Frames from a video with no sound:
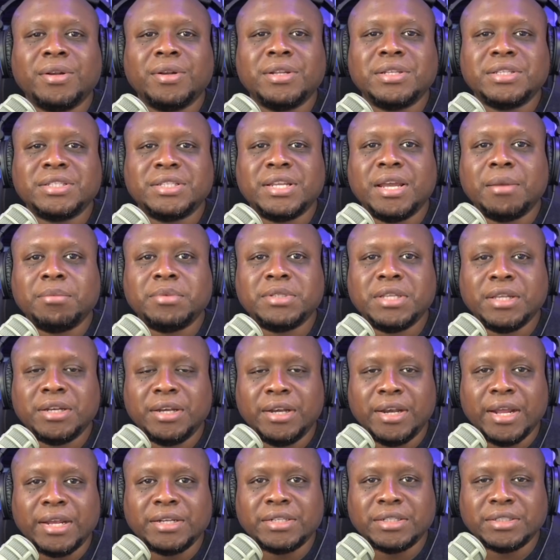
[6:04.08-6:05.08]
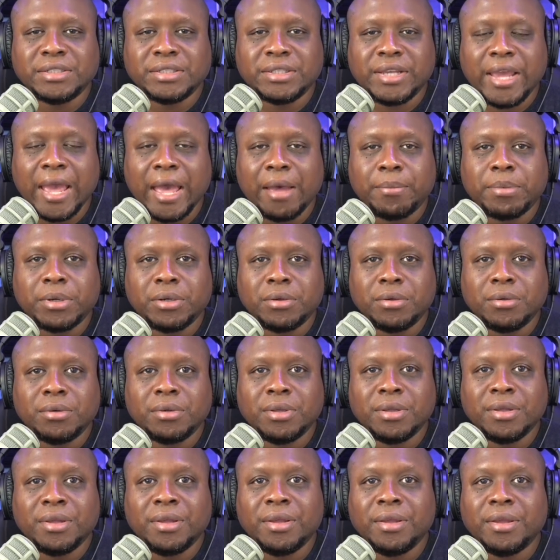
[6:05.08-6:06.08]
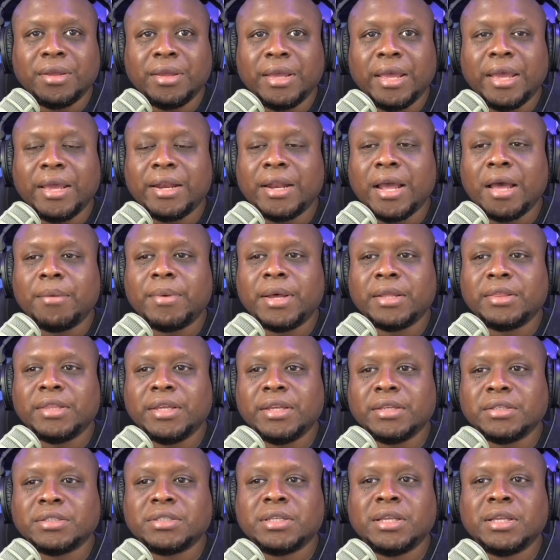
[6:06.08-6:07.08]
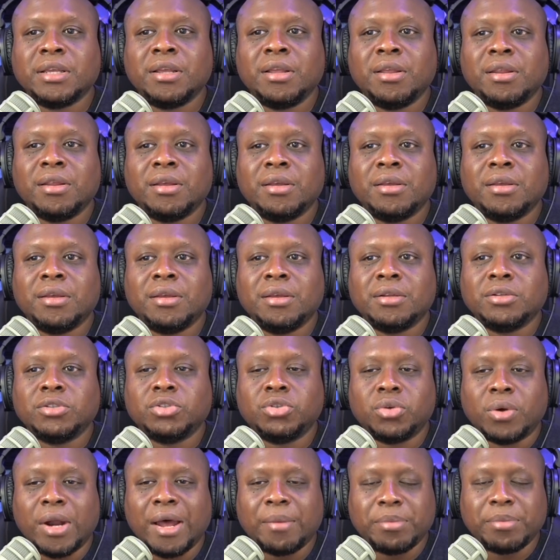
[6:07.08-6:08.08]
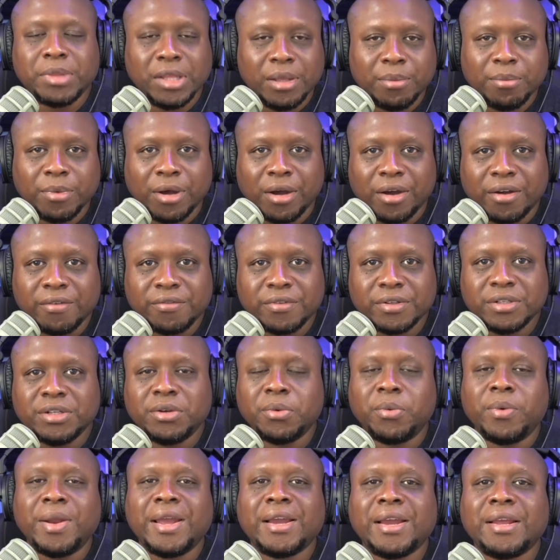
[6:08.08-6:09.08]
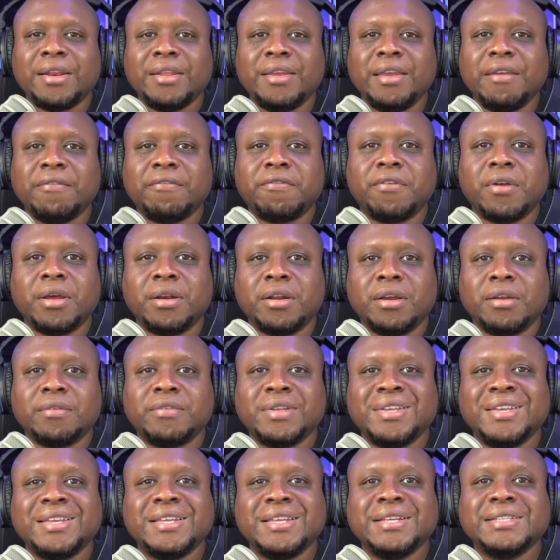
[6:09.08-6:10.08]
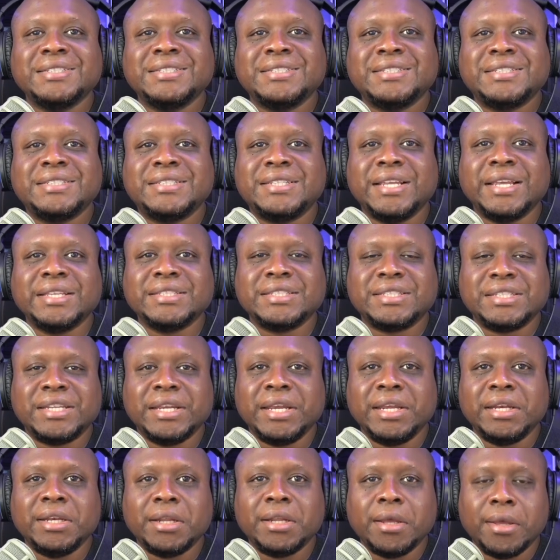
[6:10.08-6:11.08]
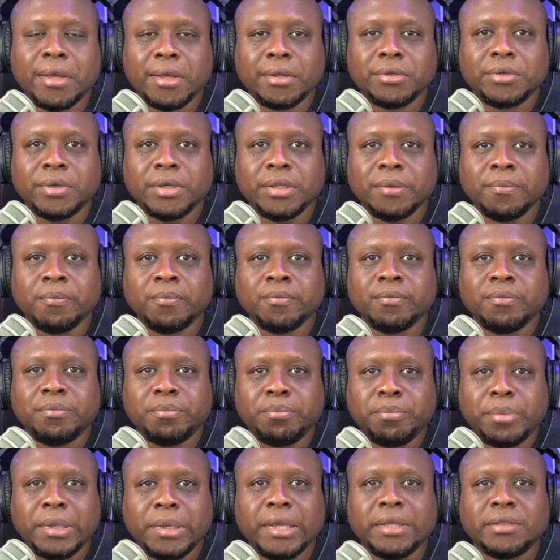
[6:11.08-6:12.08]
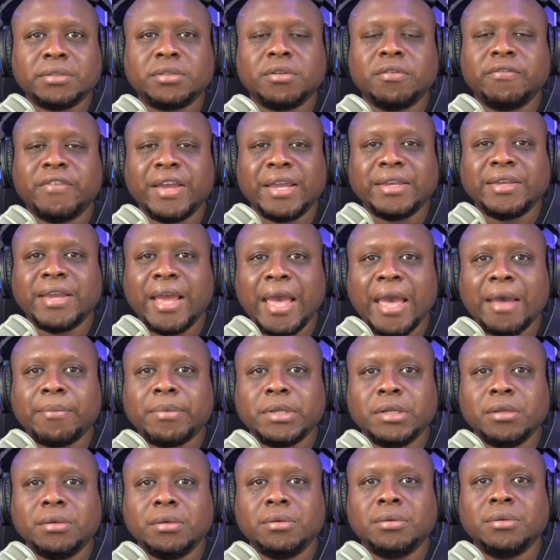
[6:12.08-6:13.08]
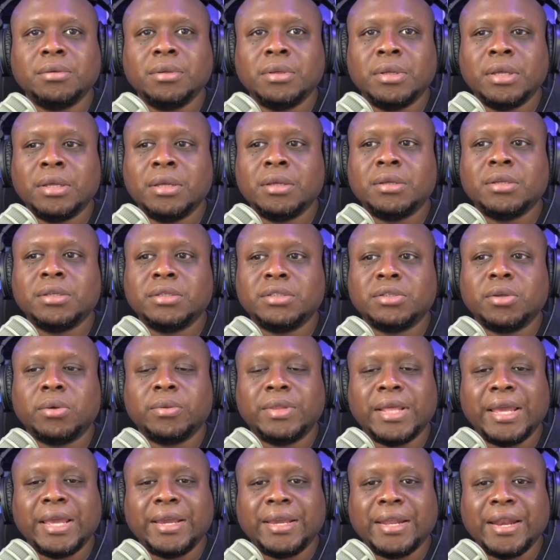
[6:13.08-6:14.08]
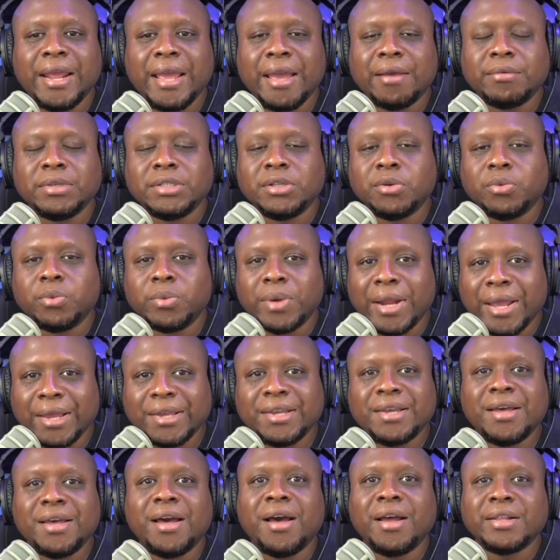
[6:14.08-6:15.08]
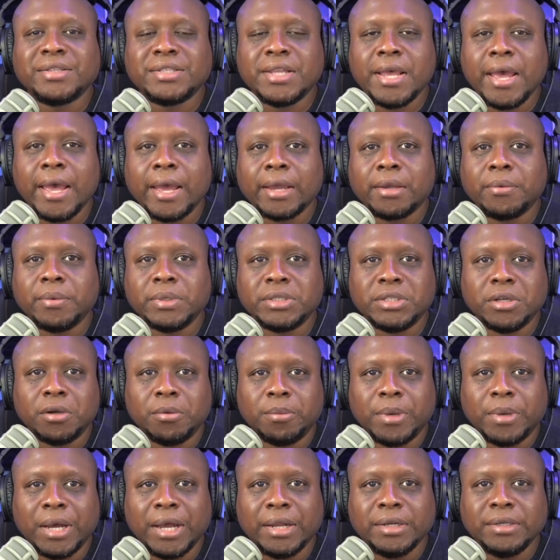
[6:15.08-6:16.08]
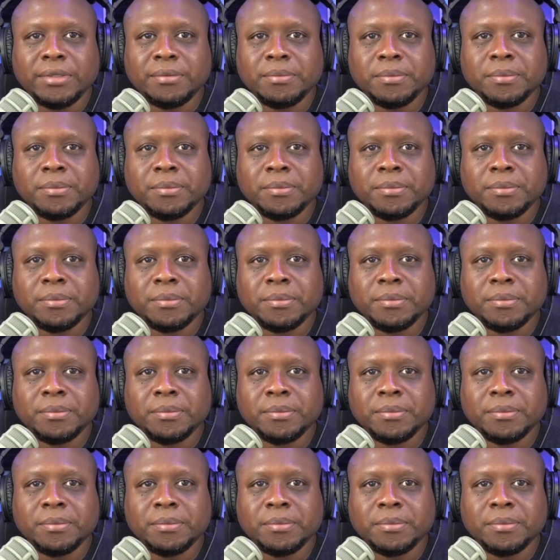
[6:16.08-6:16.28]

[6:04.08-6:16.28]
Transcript: steps of the nation's capital. And how about this? Drop them off directly in front of 1600 Pennsylvania Avenue so they can have direct contact with Joe Biden.